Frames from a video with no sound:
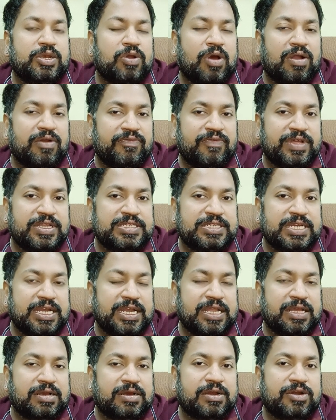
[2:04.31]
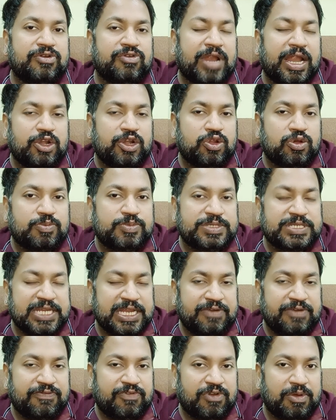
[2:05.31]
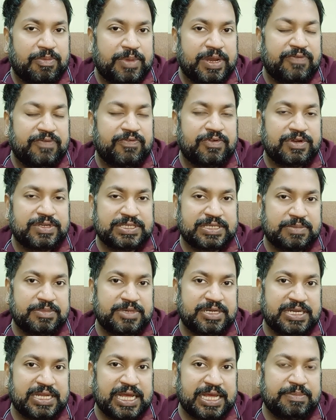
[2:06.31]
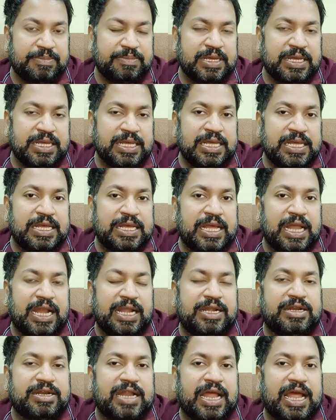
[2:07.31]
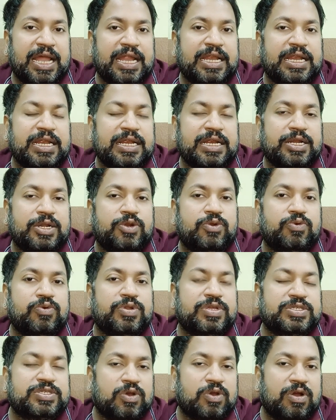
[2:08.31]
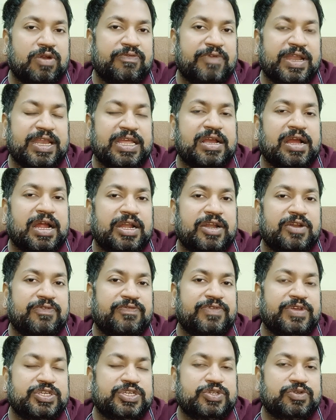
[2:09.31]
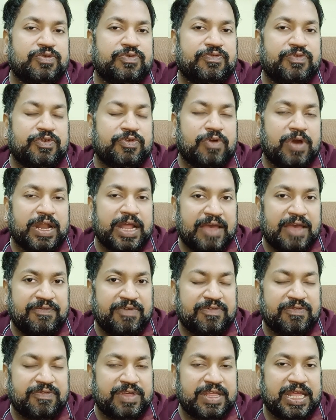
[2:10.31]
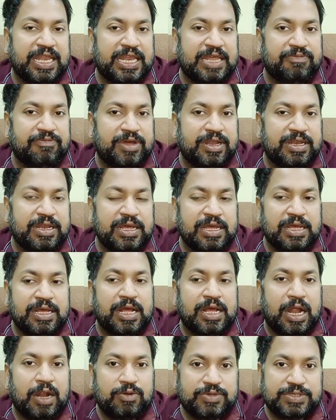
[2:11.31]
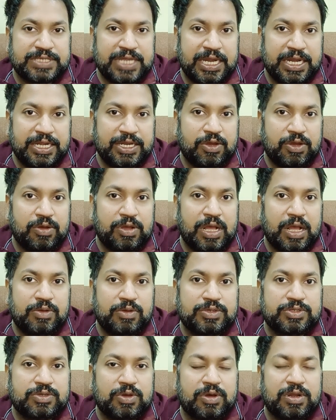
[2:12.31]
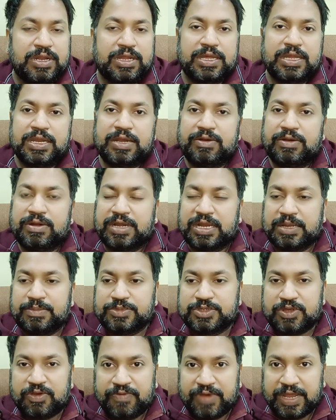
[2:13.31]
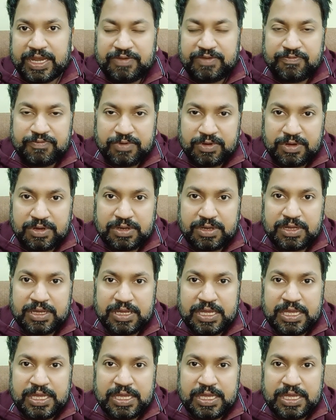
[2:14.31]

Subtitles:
non-veg and liquor, try to abstain from it for some time and try to resolve any kind of issue if you are having with anyone outside your house or in terms of any work,